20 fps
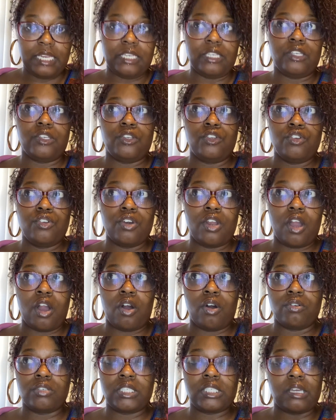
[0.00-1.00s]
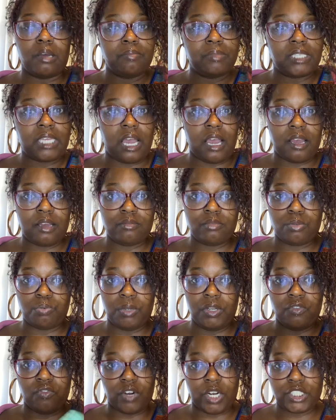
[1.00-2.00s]
You know, sometimes
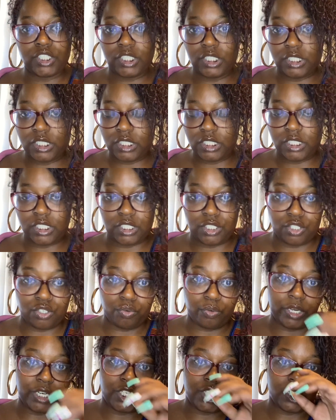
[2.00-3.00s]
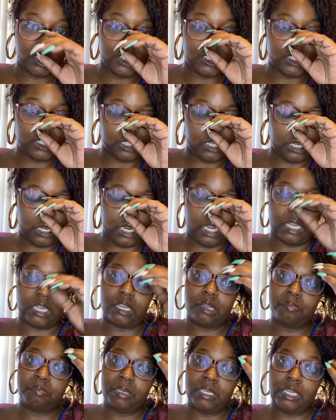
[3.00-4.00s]
we rush into situations and it
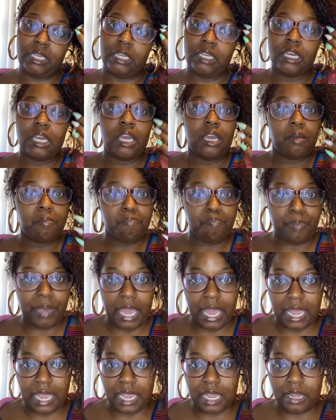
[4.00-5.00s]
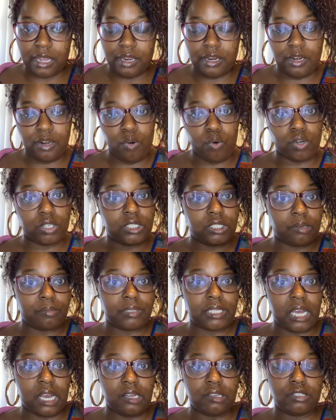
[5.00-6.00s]
can be bad, or
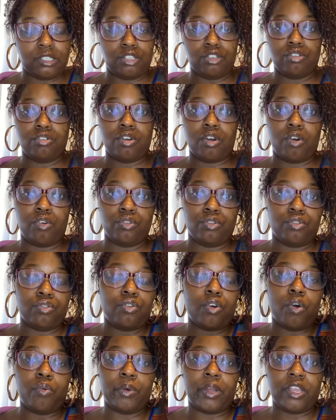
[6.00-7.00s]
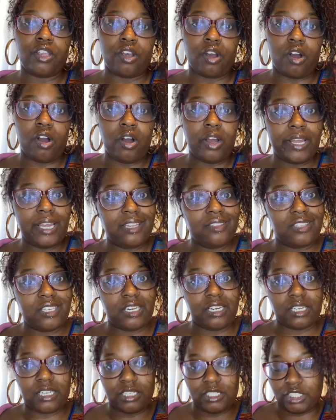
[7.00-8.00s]
sometimes, you know, you go with your heart and then
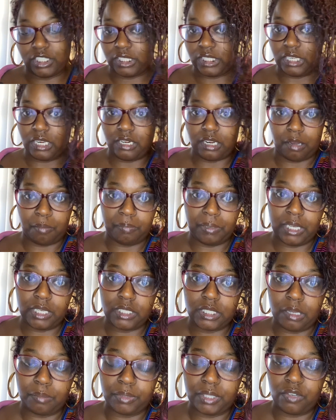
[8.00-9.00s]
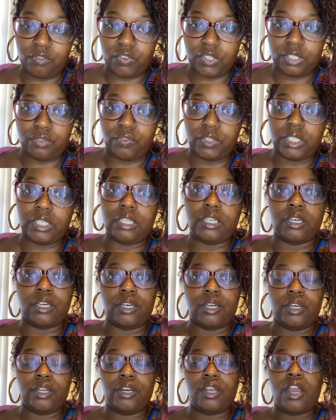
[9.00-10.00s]
it could just end up being something really, really
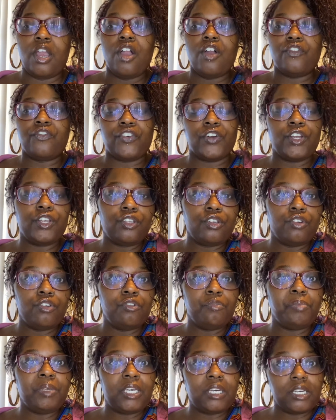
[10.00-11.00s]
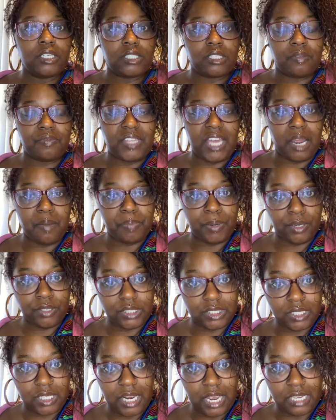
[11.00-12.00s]
good for you because of that
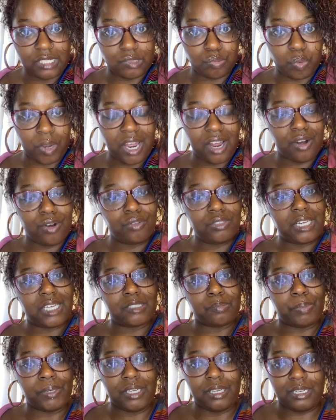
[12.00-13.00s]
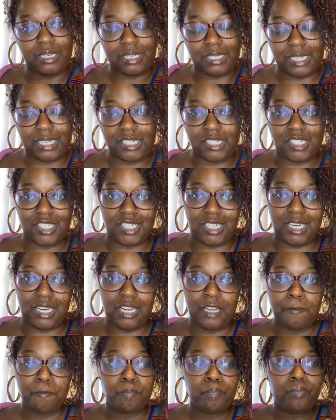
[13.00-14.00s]
person as well that's putting the energy
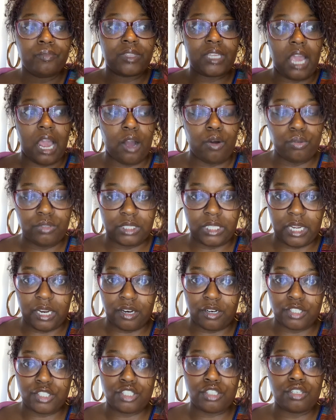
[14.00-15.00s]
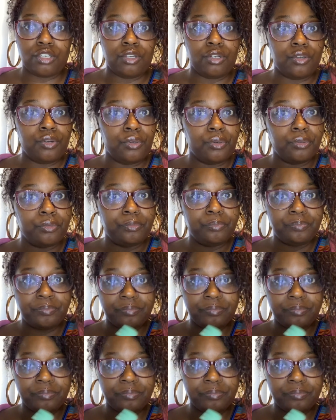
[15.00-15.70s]
out there to